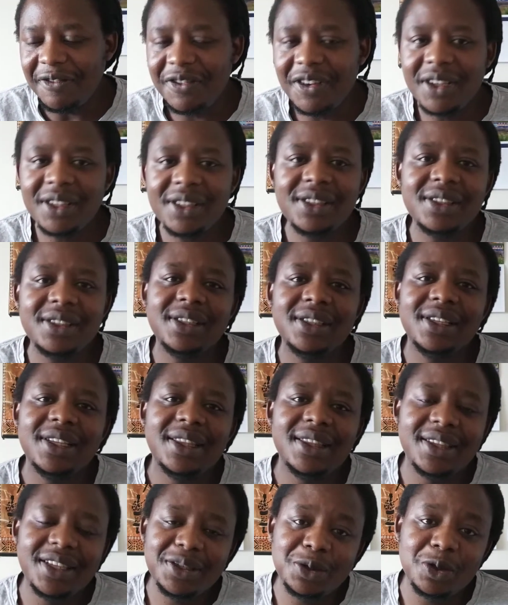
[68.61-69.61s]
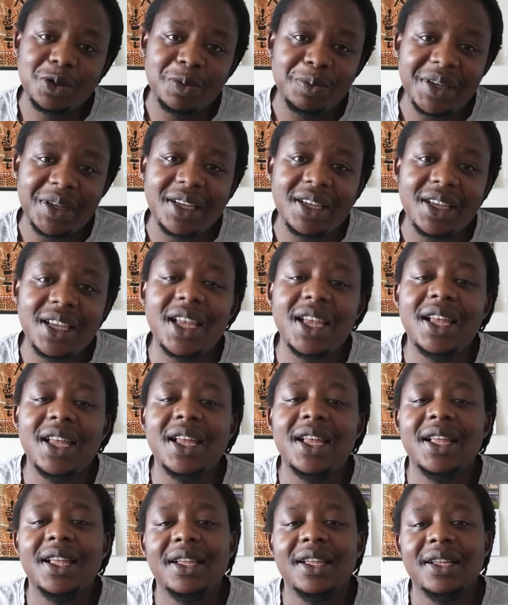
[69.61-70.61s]
France, this will be
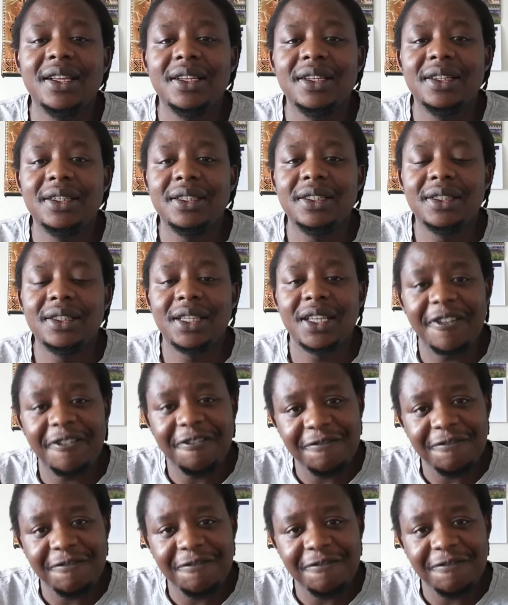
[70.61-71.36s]
their